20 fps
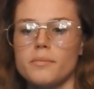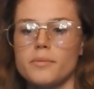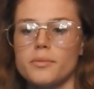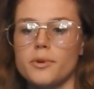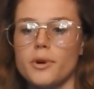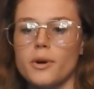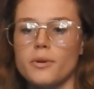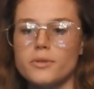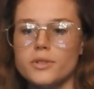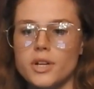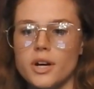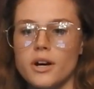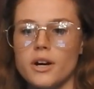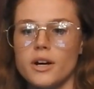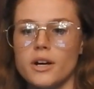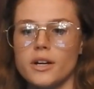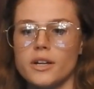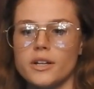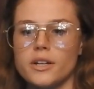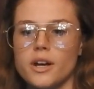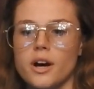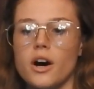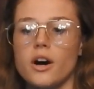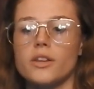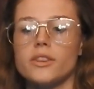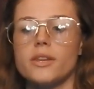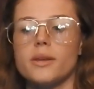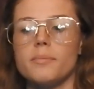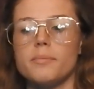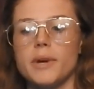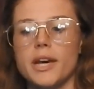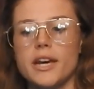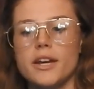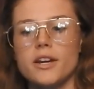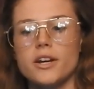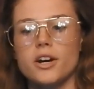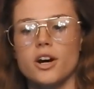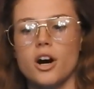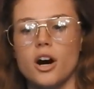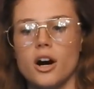proton on the
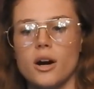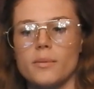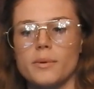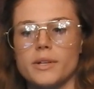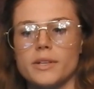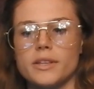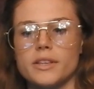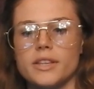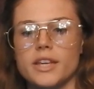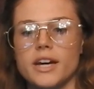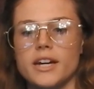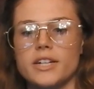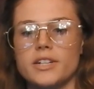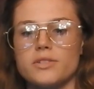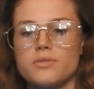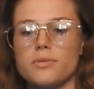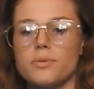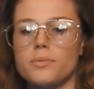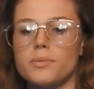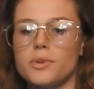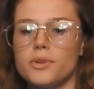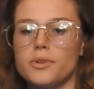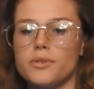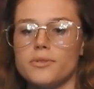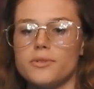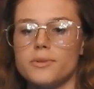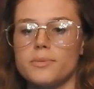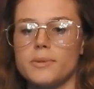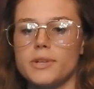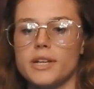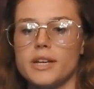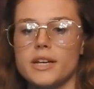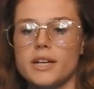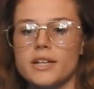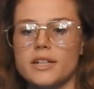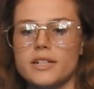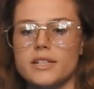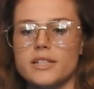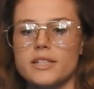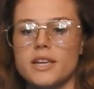beta carbon that is removed
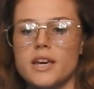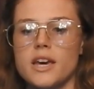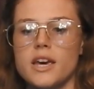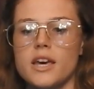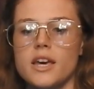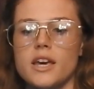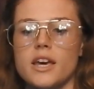because